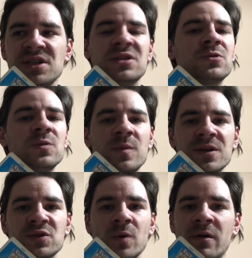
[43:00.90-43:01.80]
it could be
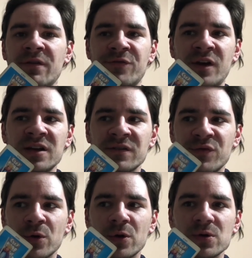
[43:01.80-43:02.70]
as well a friend of
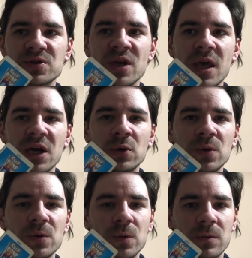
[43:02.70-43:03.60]
yours
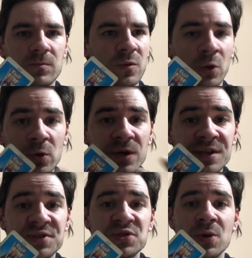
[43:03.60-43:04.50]
who who
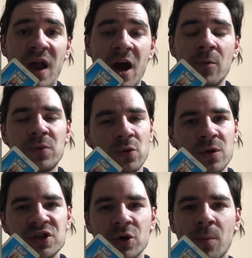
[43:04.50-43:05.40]
is to help you
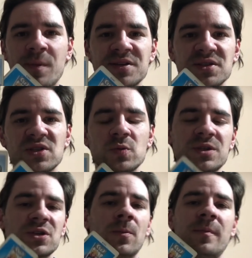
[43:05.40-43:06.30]
with your business, with
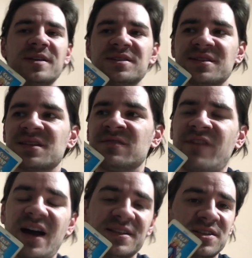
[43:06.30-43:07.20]
some business
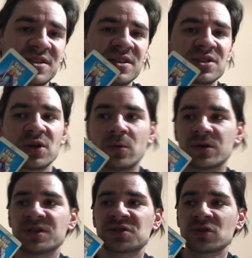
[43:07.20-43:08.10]
advices and so on
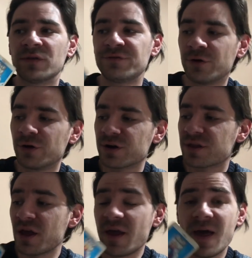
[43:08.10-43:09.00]
and so forth.
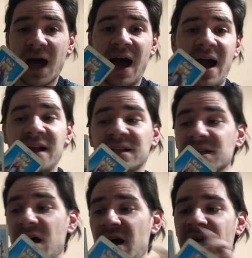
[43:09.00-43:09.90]
And
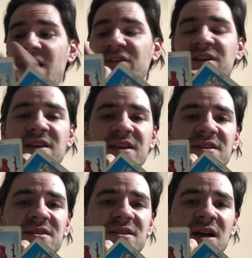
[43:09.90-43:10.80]
uh, having
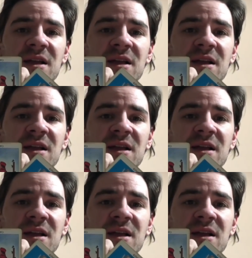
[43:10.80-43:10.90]
these, uh,